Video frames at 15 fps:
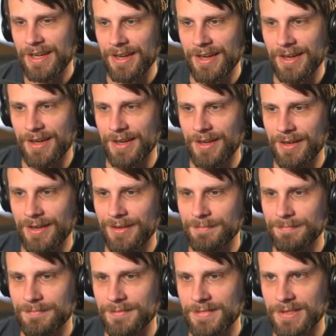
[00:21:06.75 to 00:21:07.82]

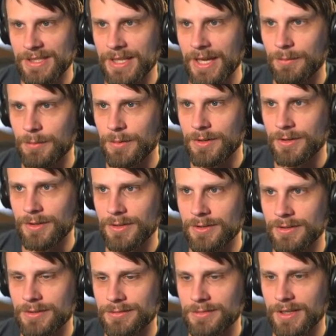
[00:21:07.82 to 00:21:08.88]
Um, yeah,
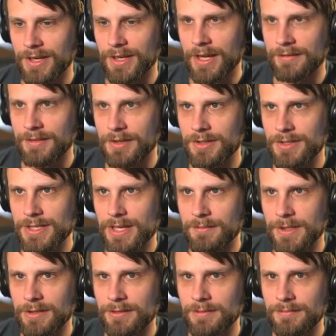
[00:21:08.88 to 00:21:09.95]
we're gonna have a hard time
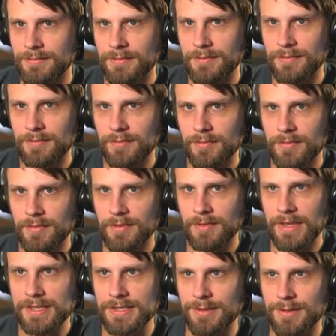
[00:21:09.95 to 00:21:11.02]
here.
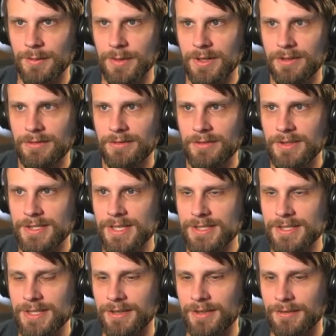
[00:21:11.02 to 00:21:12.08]
That's the one, the
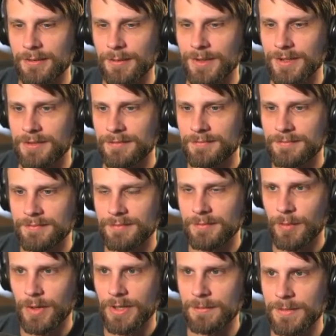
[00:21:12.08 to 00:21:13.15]
sustenance one.
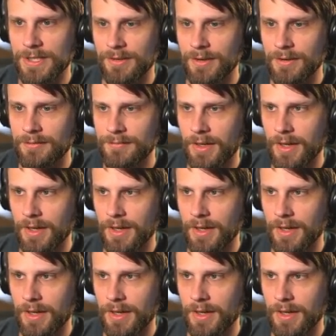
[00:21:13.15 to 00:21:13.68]
Way to be there.